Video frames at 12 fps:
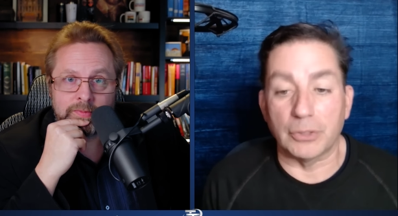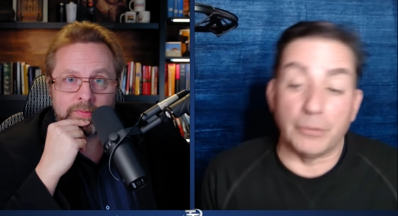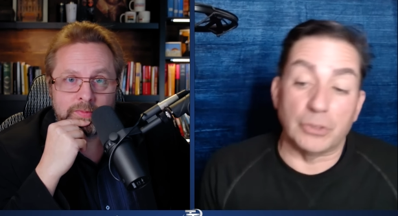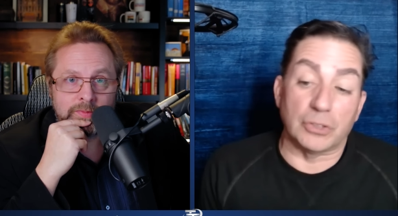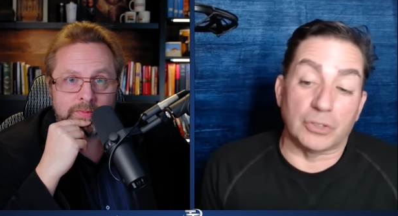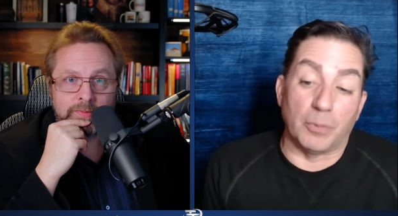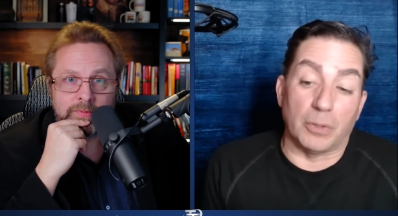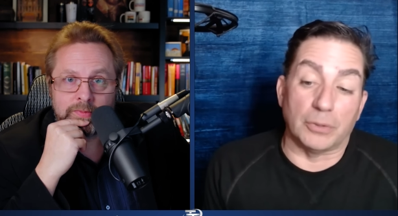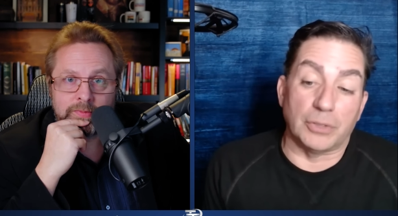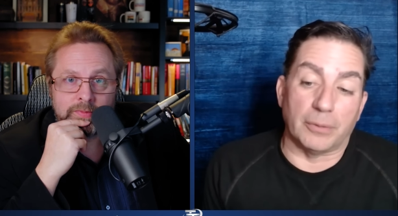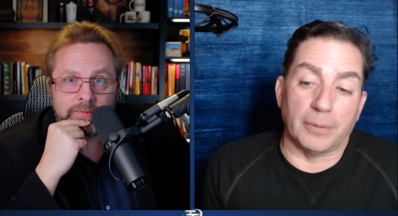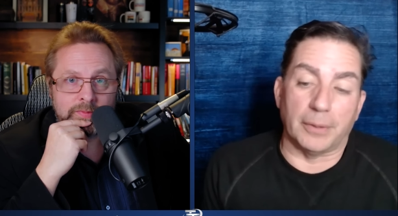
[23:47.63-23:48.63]
Speaker 1: So if you use a small
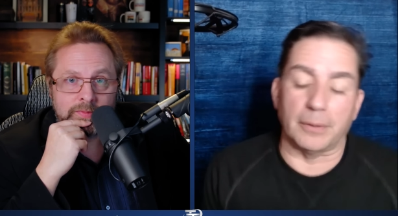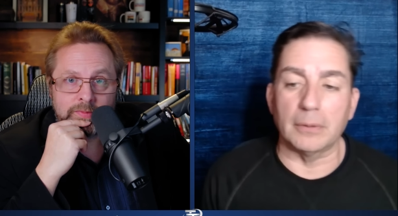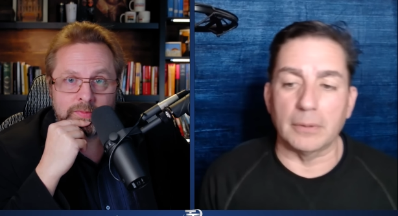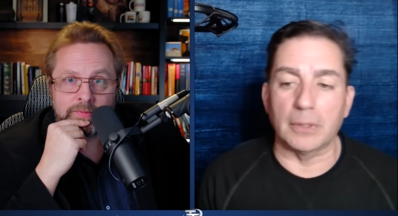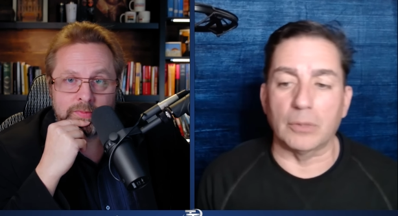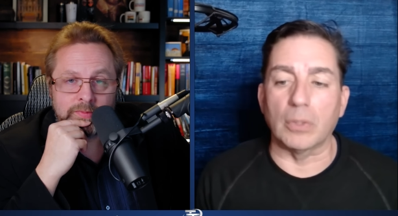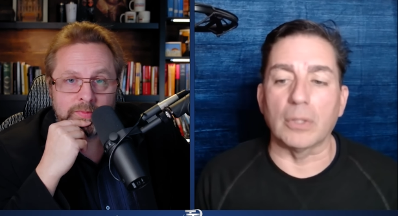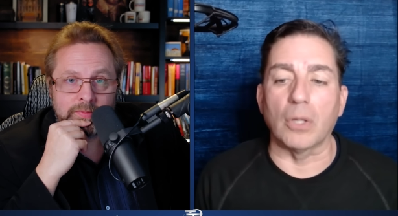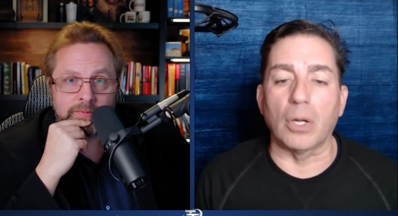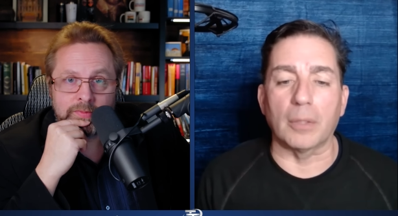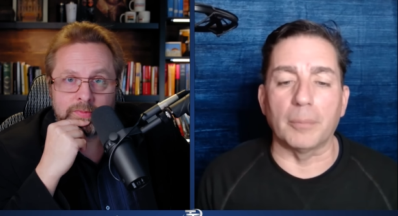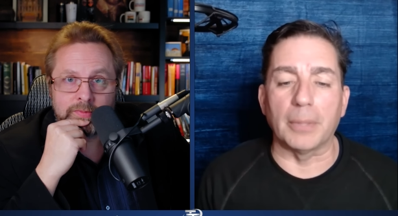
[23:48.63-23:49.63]
generator, it could run
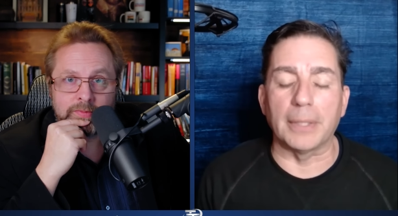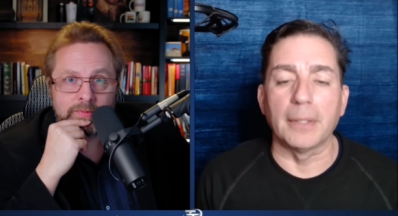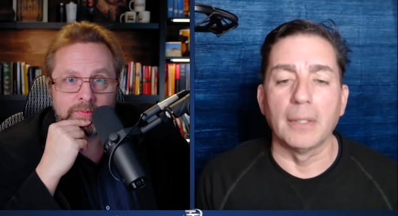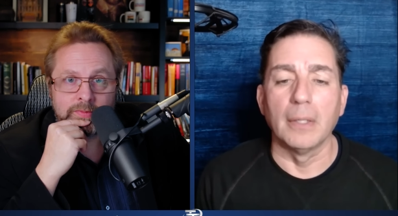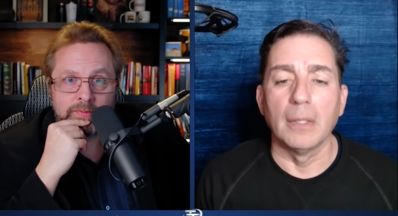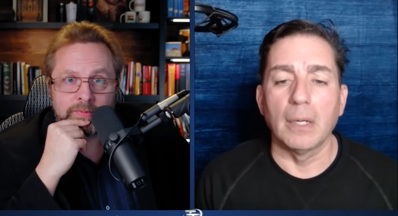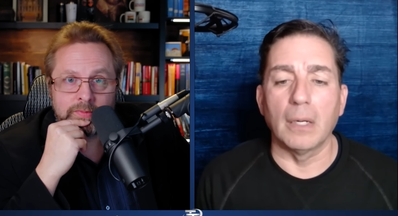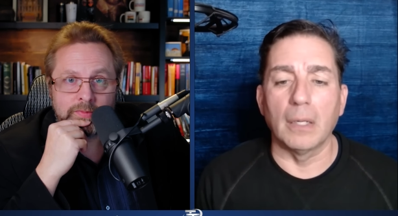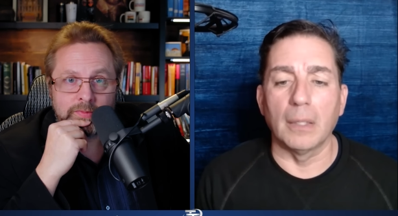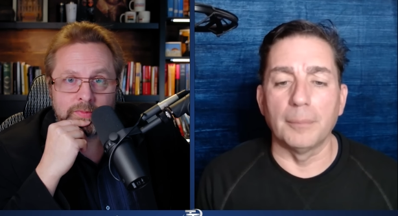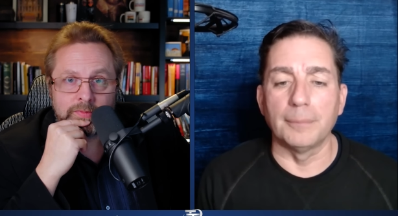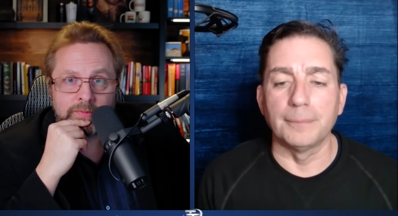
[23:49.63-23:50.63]
longer, but,
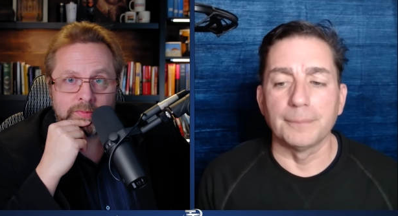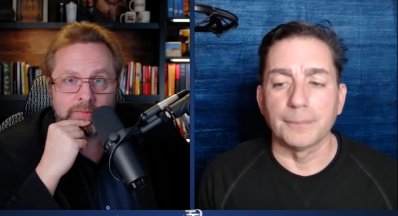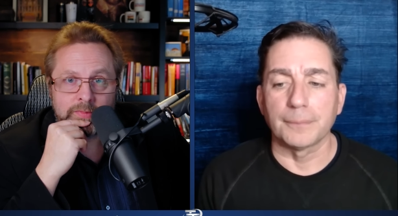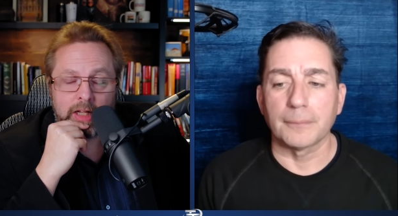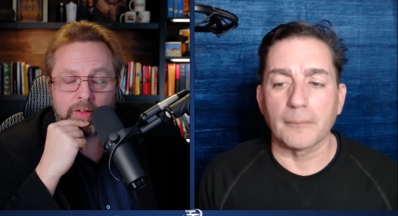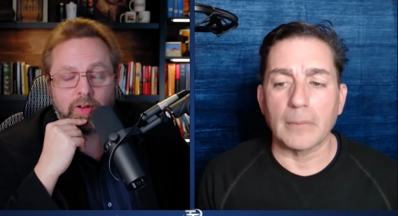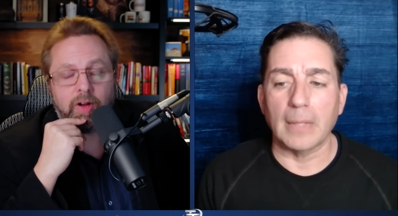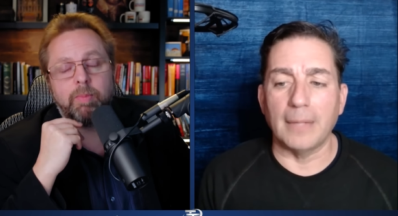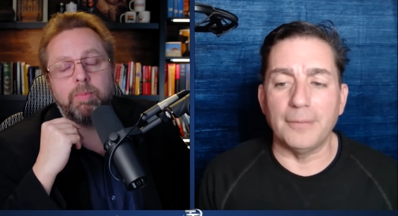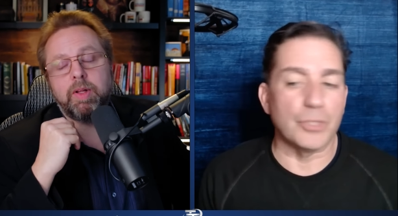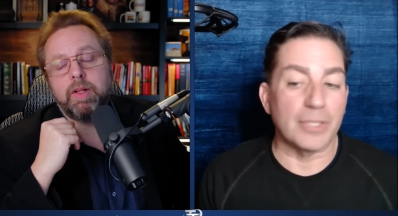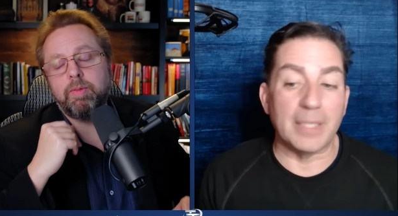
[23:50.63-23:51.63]
um, that's and
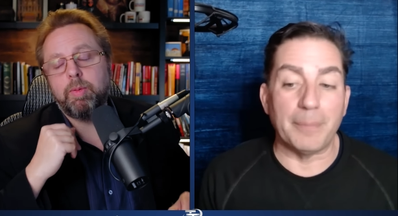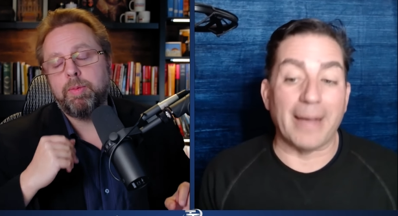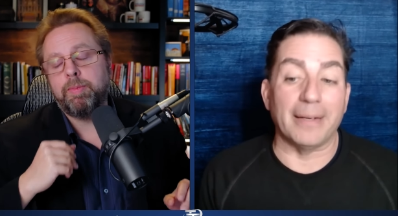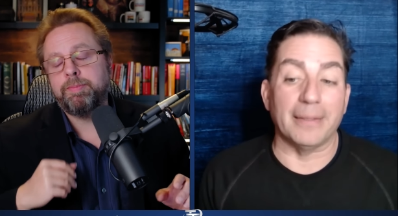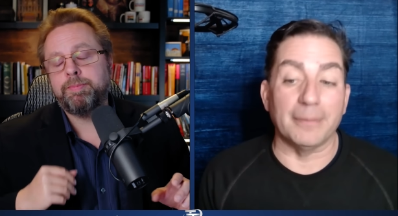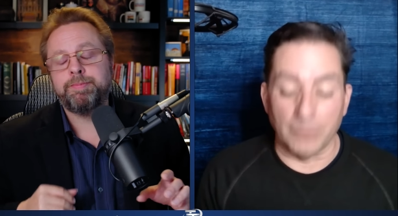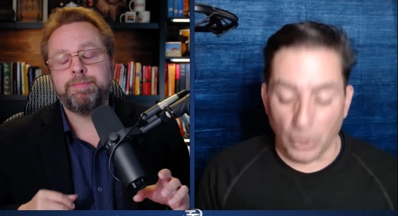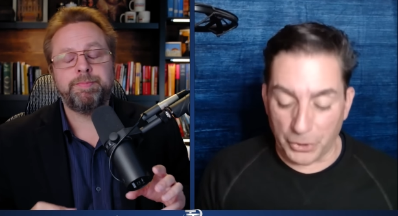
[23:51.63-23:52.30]
you just keep adding. All